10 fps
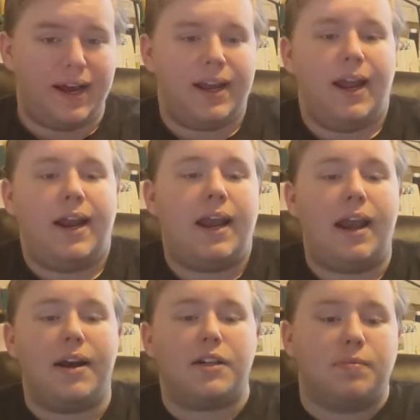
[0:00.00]
in
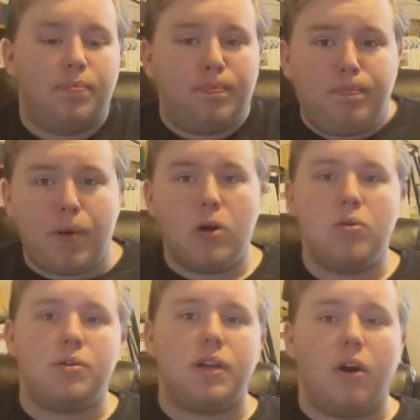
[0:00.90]
an
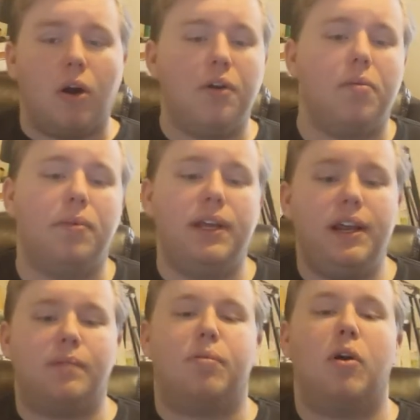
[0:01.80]
exposed and
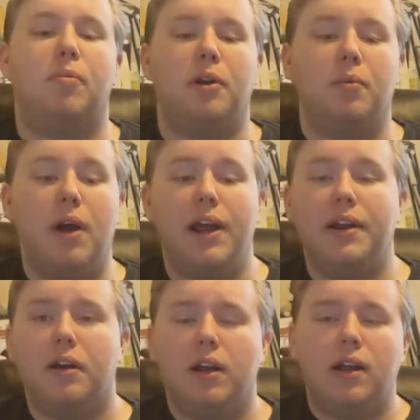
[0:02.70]
arguably inappropriate way,